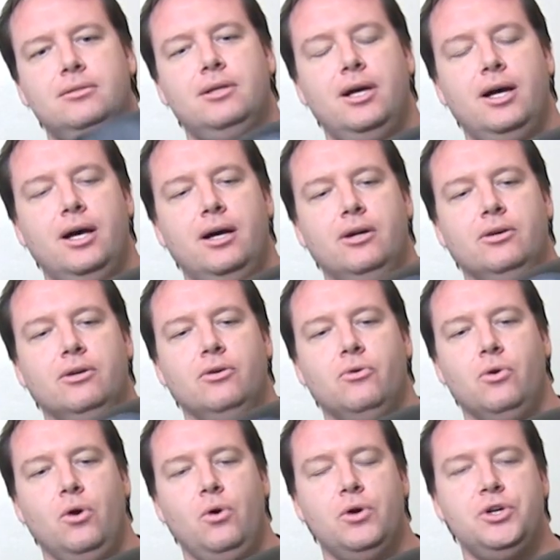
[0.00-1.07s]

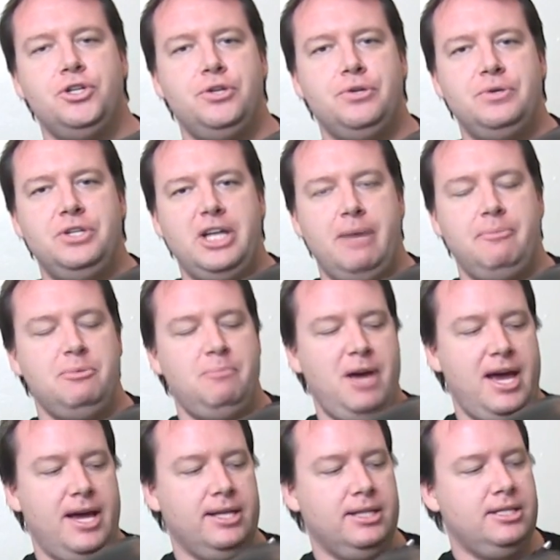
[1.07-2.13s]
or horseshoe-shaped
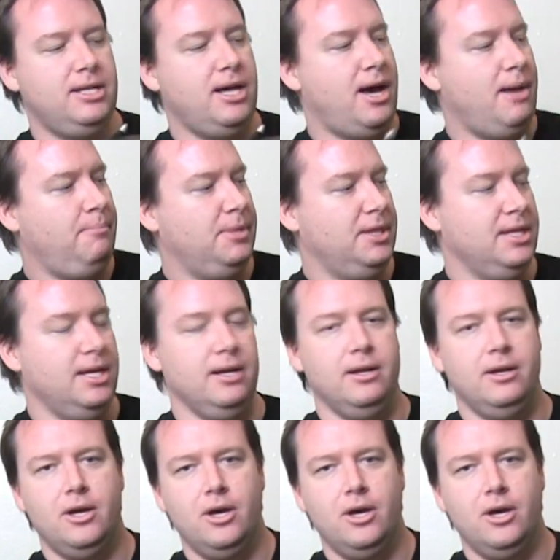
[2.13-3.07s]
peg at the top, and then